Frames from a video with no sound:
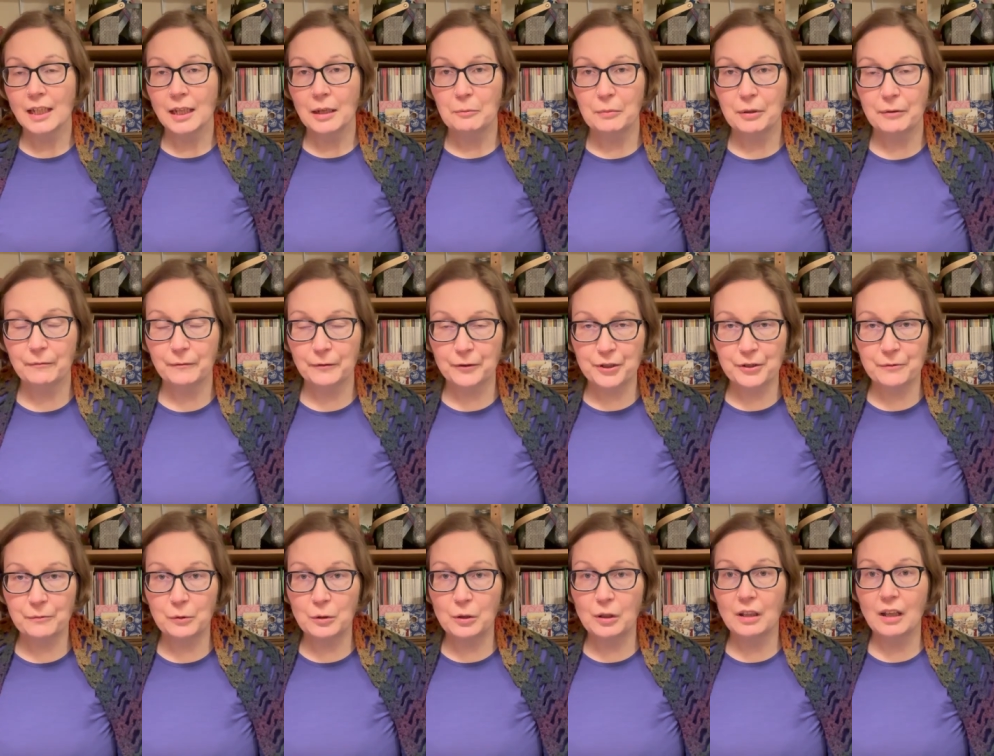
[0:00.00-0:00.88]
but first
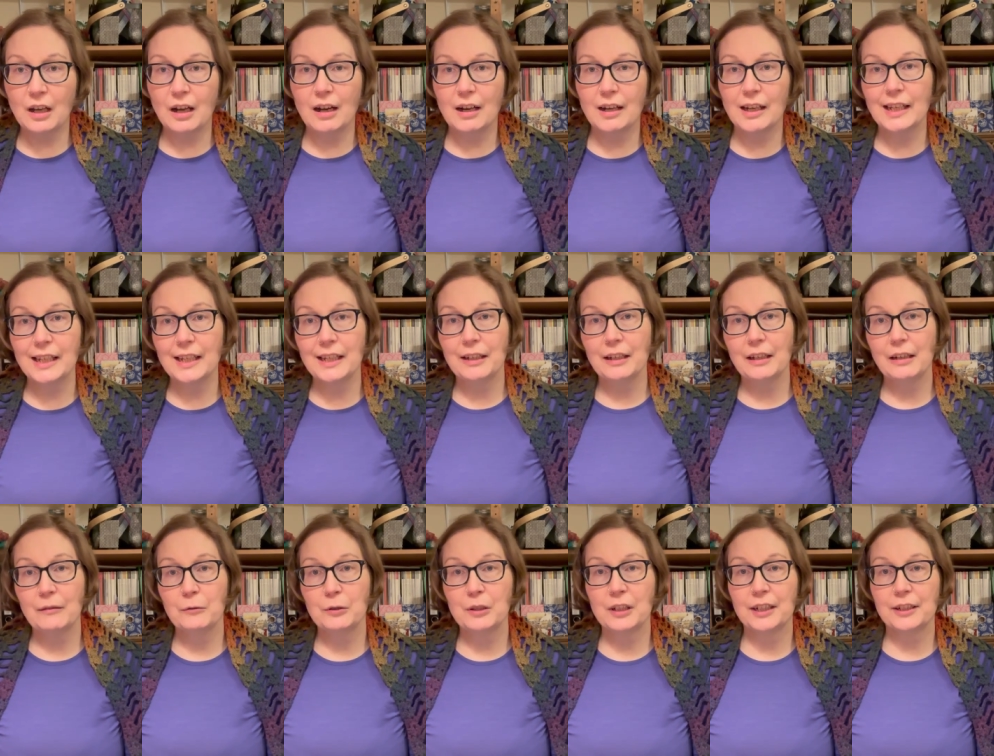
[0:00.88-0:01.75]
of all I
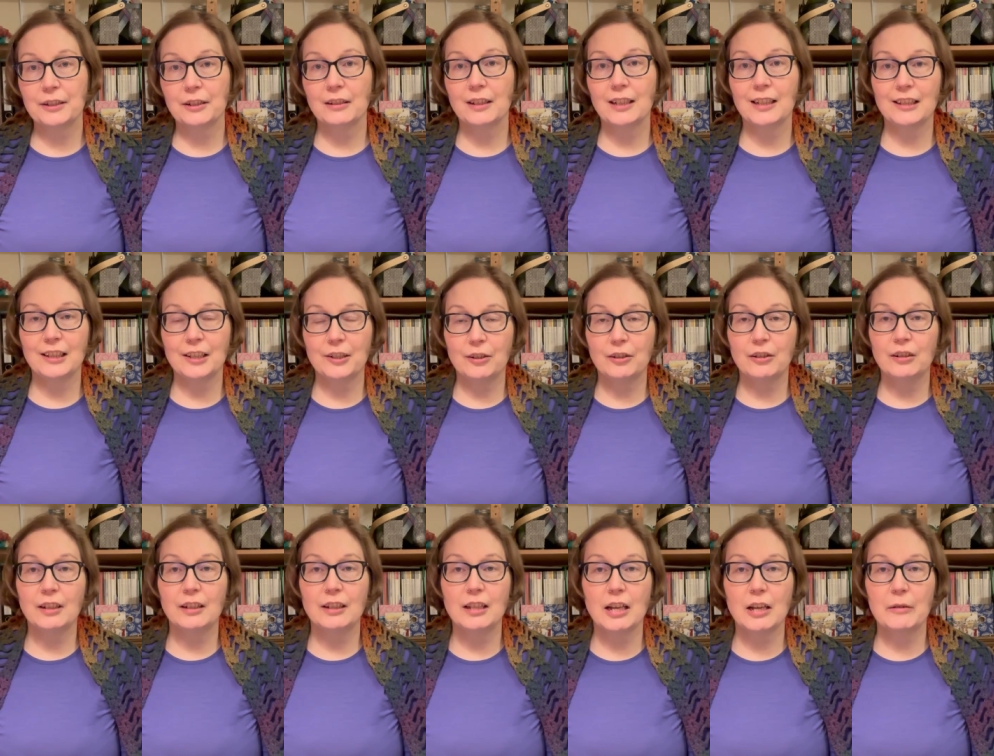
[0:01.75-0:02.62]
would like to declare
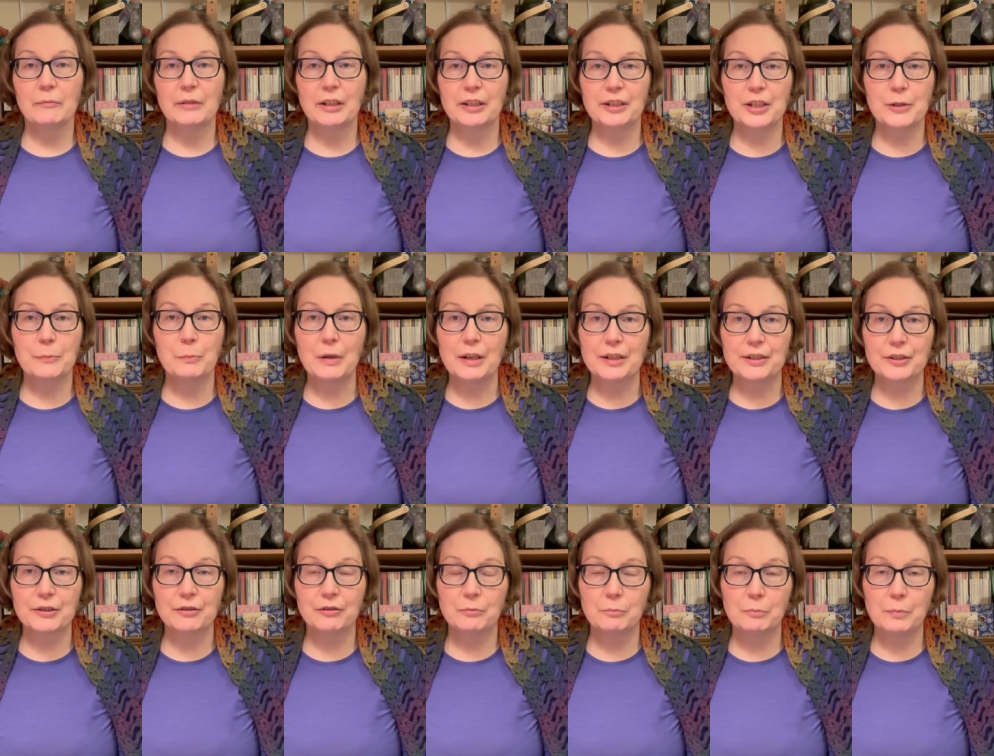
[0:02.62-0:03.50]
that I am not
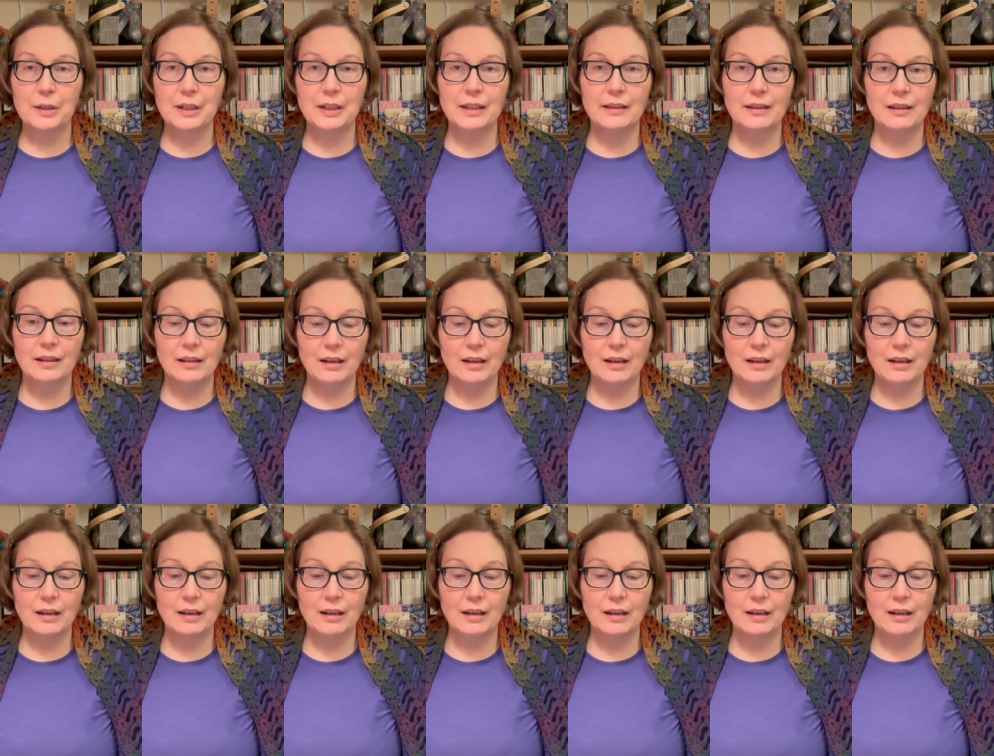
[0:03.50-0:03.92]
sponsored by